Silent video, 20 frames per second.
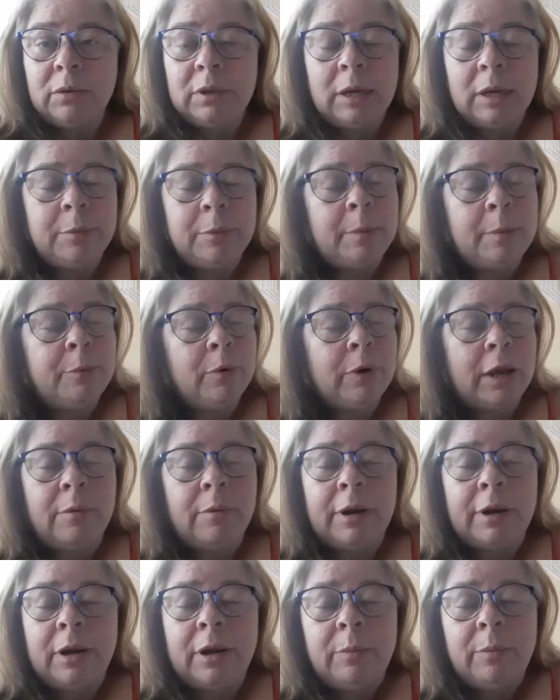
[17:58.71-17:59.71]
I'm okay
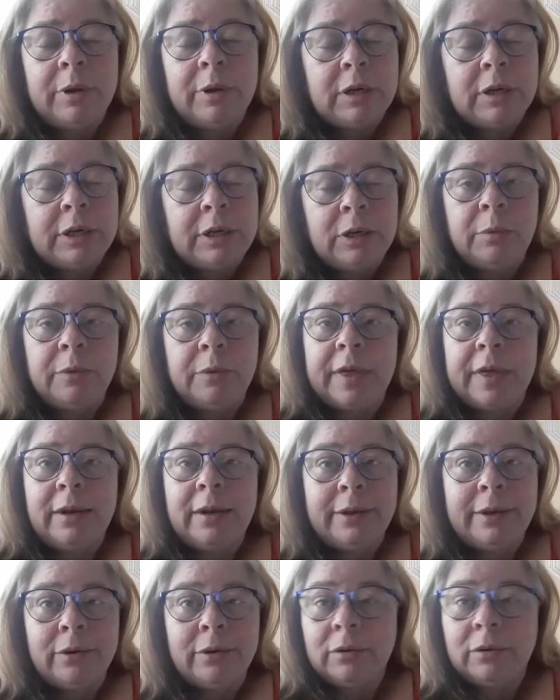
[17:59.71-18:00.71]
right now. We can deal with that
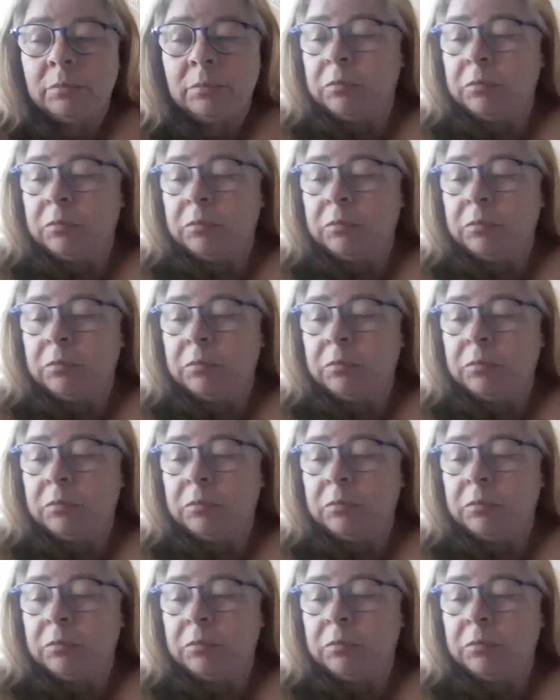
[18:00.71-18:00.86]
later.